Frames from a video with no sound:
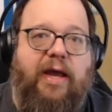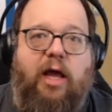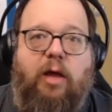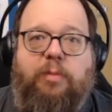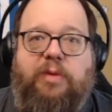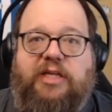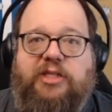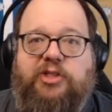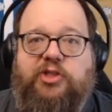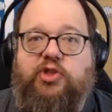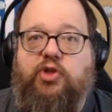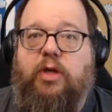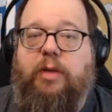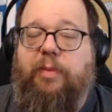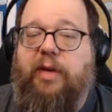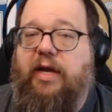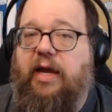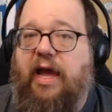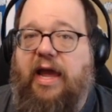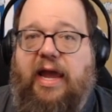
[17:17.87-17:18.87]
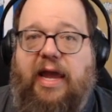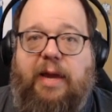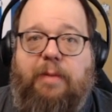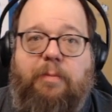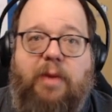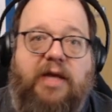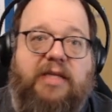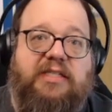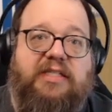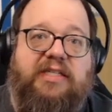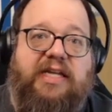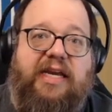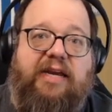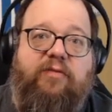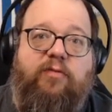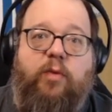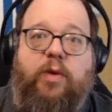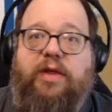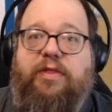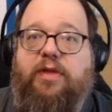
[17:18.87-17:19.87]
I'll be streaming my save
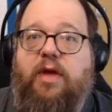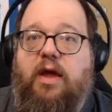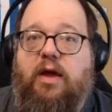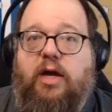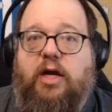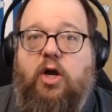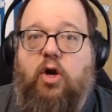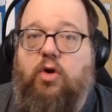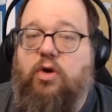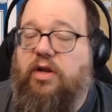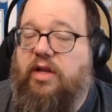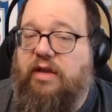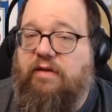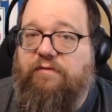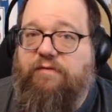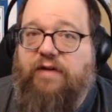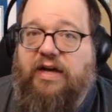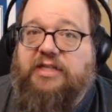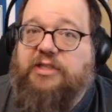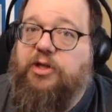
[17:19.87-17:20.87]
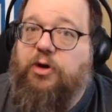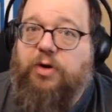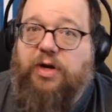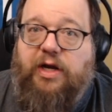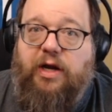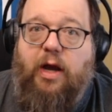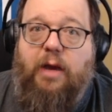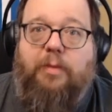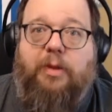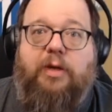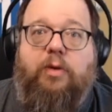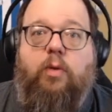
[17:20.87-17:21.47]
with currently Vasco da Gama,